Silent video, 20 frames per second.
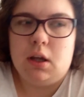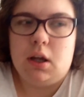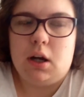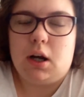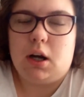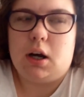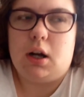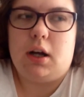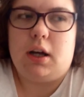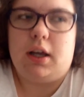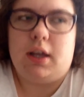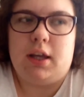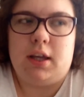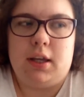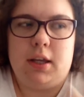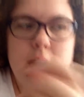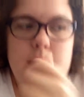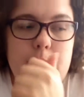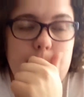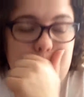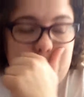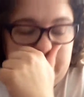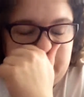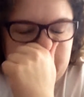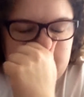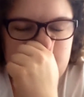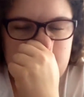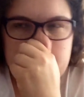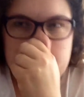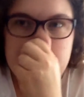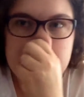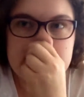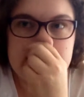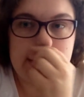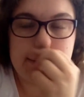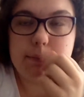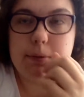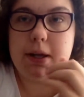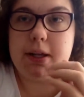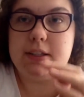Like I
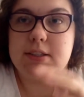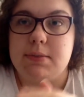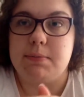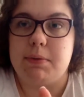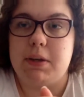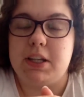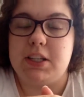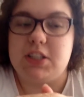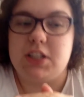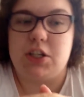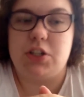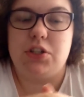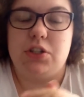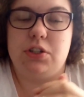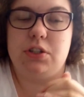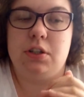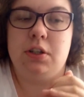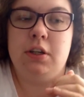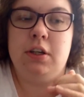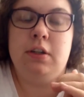said, played some PlayStation,